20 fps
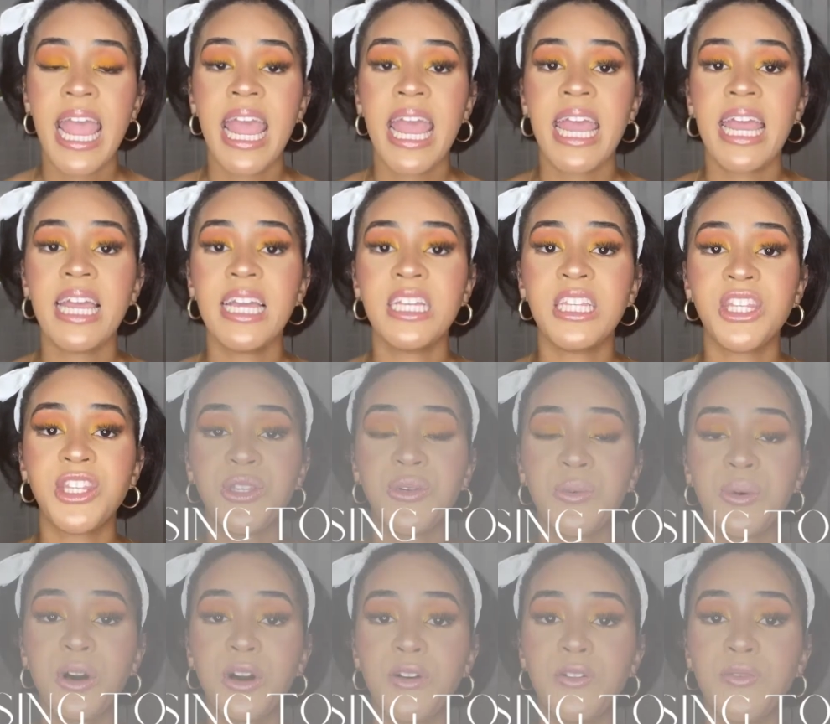is to
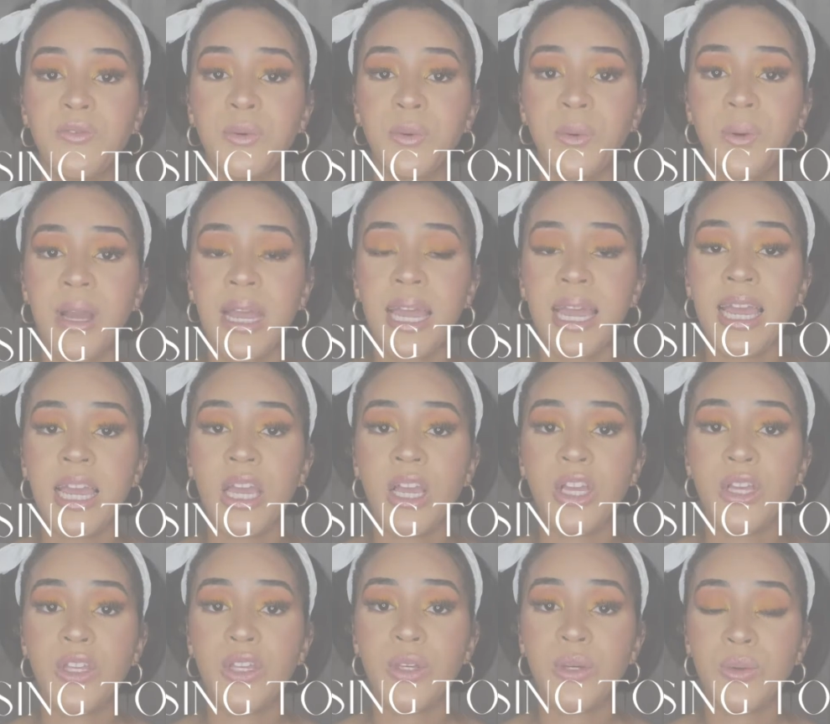avoid
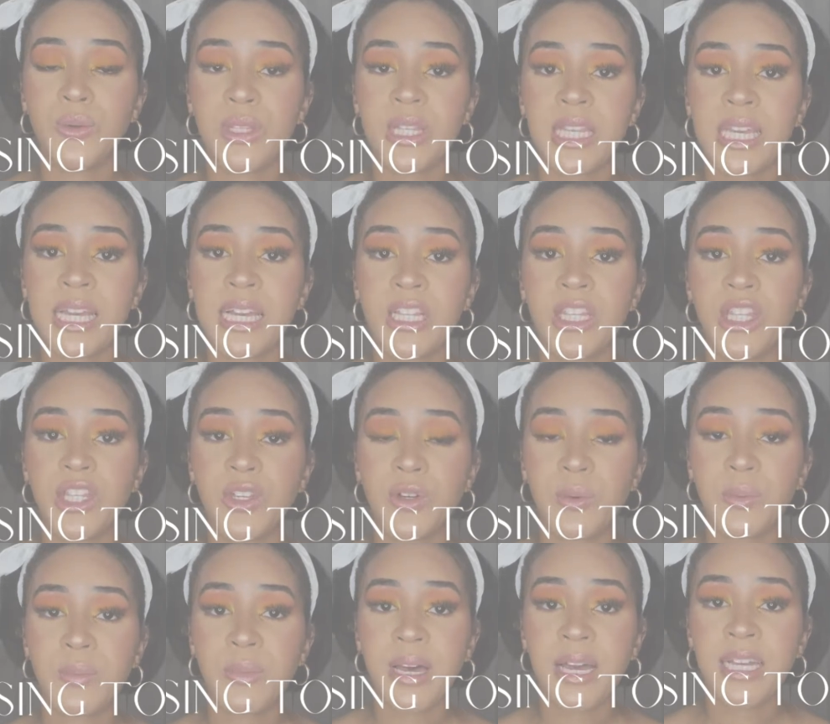using
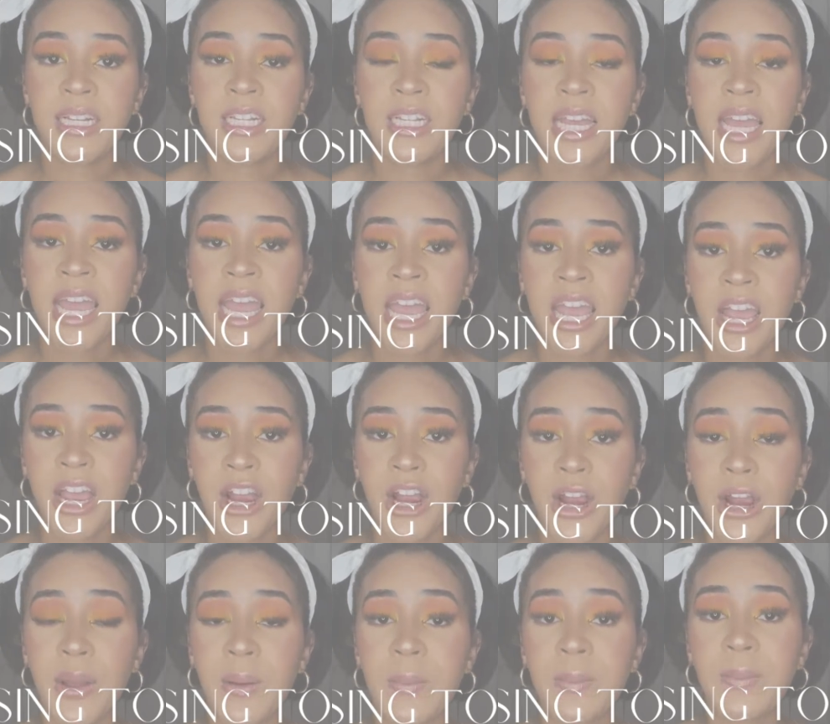too much
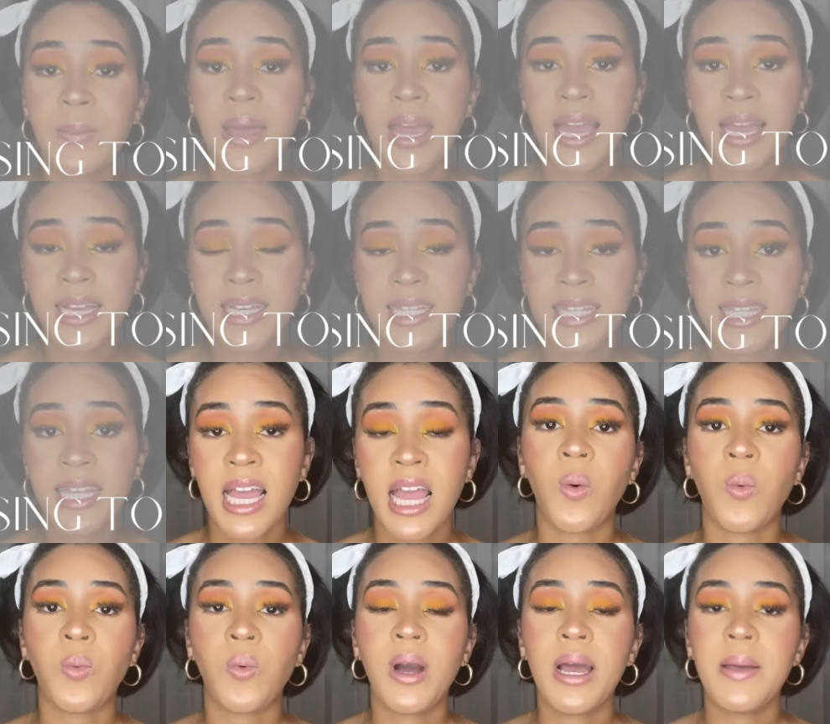hair base.
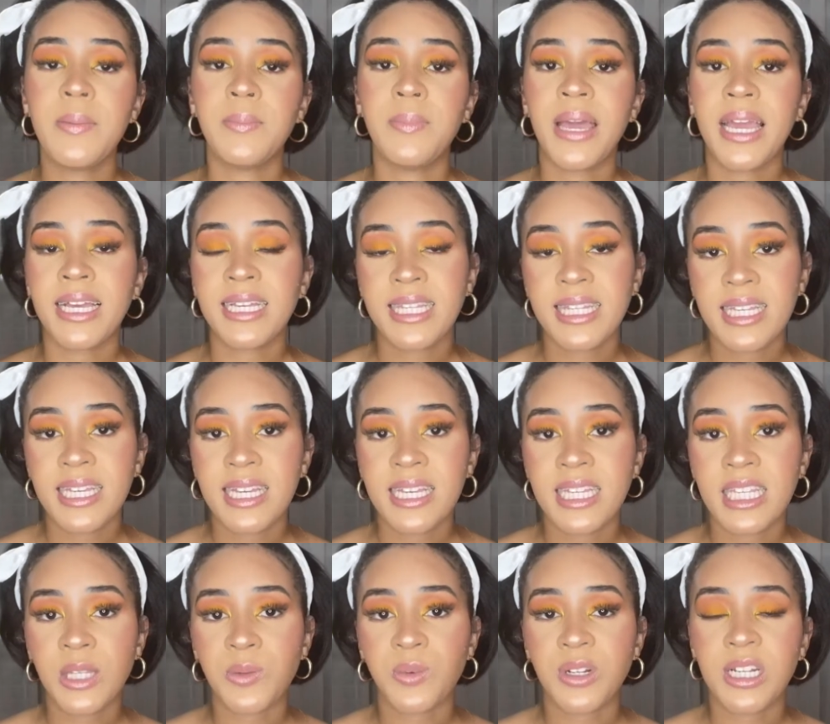What base
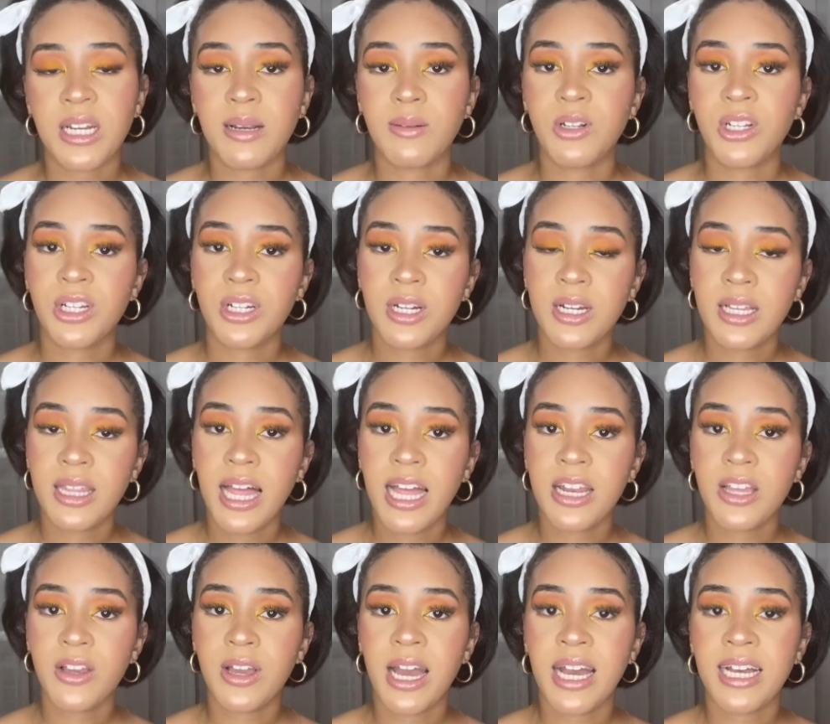is, which I'm sure a lot
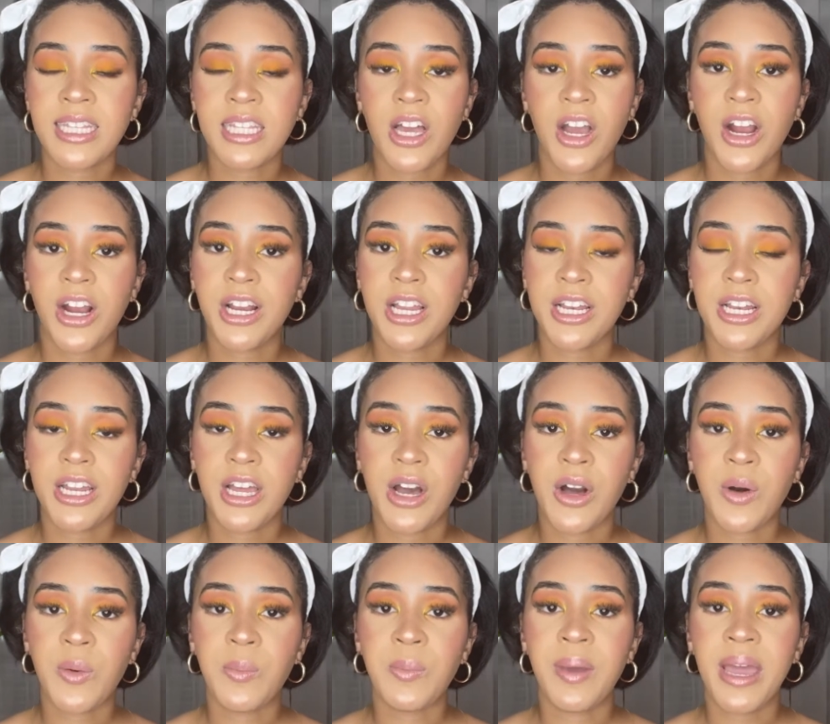of you guys already
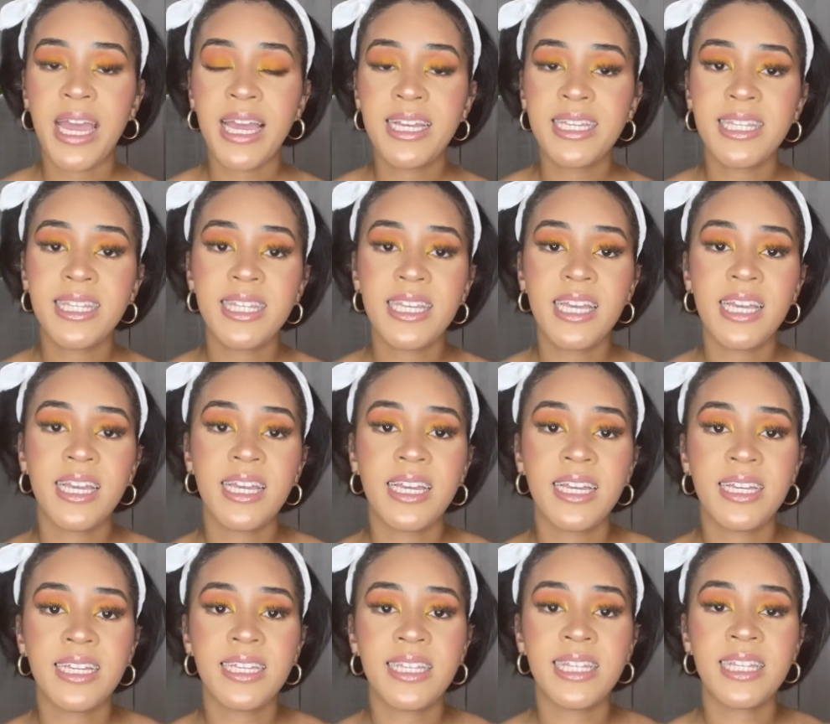know, base
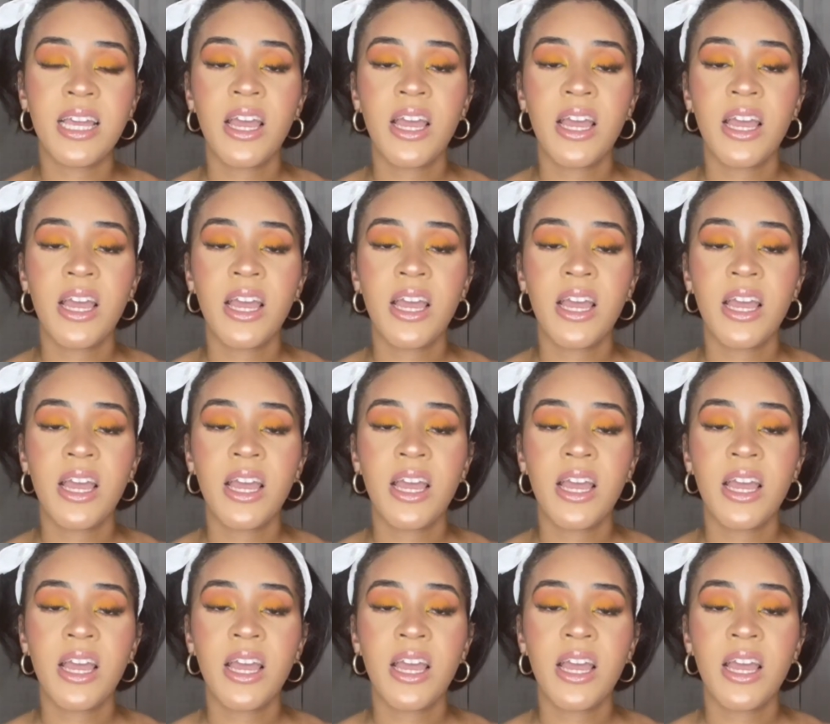is